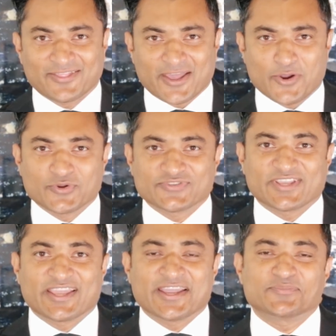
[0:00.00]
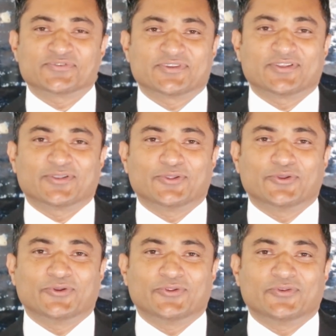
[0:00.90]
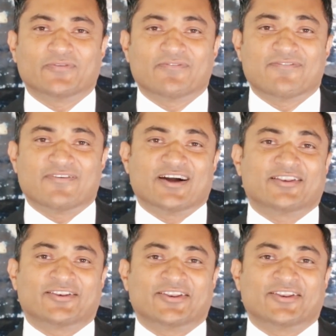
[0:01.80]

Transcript: That was absolute fun.